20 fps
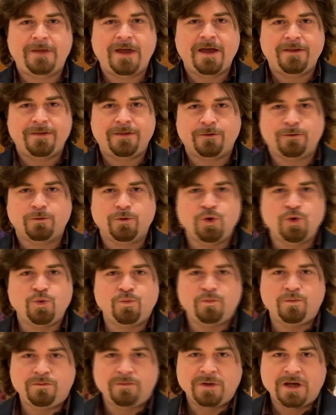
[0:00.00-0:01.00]
The
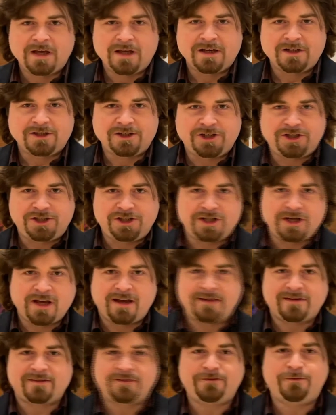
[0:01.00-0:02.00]
room
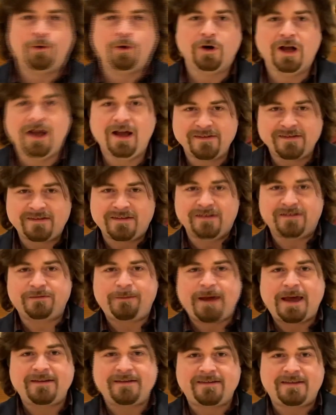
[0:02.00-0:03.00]
just for us, the
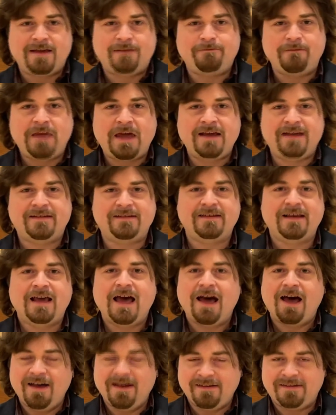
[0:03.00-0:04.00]
space that makes
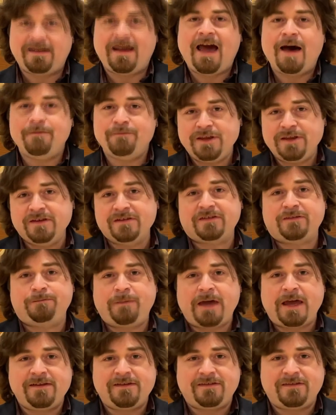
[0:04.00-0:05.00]
us happy, the
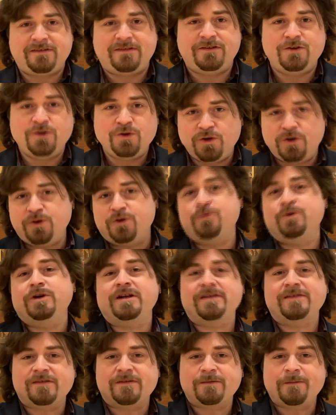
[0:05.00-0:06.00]
space you would
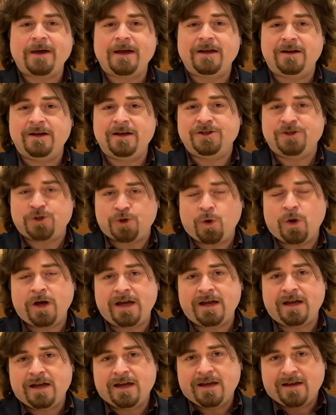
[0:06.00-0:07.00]

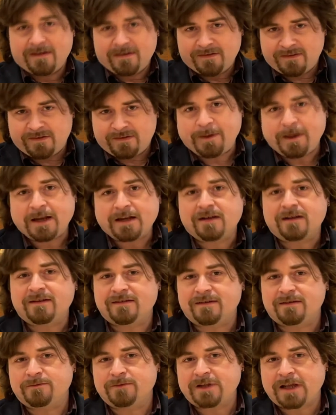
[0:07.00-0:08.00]
enjoy spending
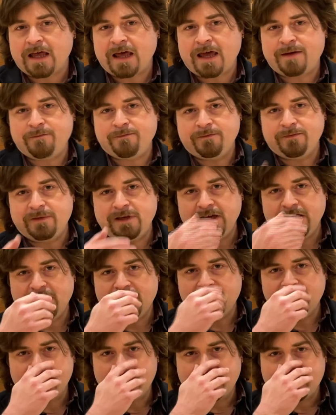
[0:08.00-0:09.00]
some time
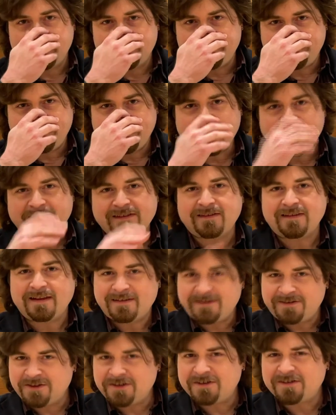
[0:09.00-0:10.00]
in.
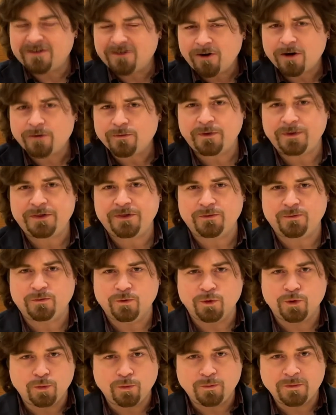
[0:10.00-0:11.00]
Let's just start with the
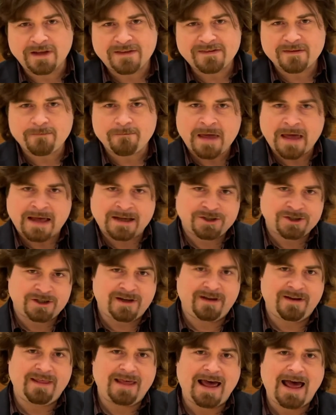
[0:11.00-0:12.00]
room. Let's
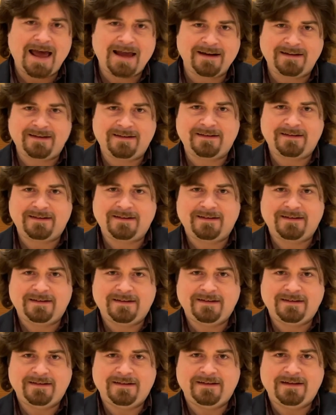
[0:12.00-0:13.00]
imagine that
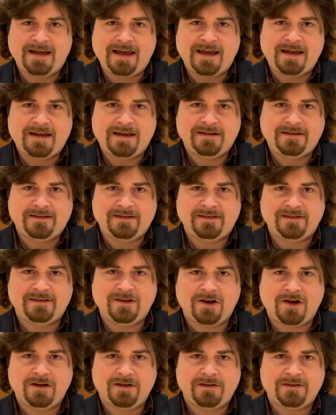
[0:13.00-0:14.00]
today to start.